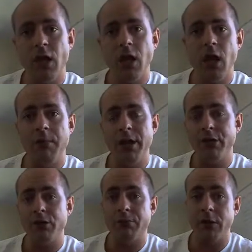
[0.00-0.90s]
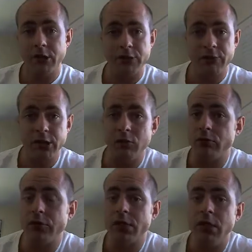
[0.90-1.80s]
and you can post your
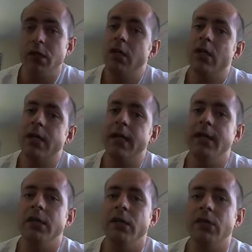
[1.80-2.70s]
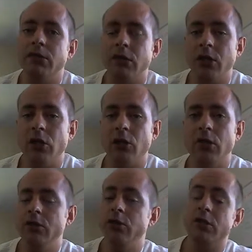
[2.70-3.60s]
results. Okay, so,
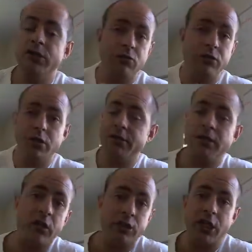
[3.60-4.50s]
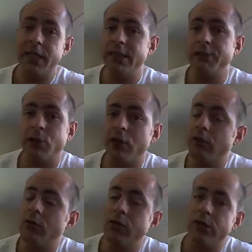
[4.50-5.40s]
and you can also start a challenge book
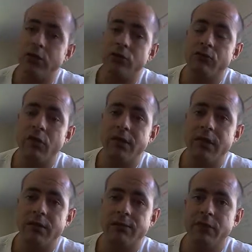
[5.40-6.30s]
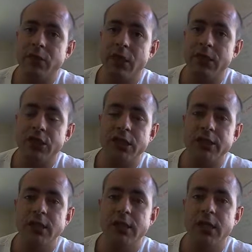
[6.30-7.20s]
where you start to write down different
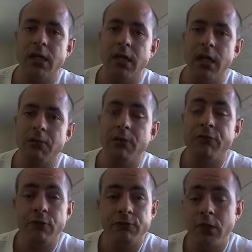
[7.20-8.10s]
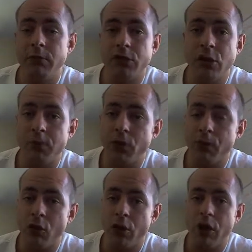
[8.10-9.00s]
challenges. And from time to time on the
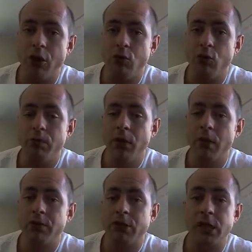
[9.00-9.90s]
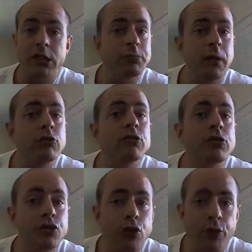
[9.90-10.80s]
blog, I will put up challenge
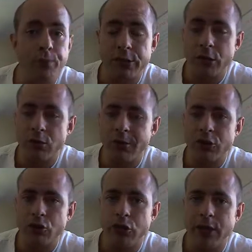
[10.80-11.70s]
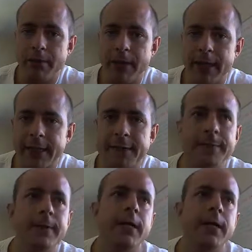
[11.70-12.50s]
posts too, so make sure you check back.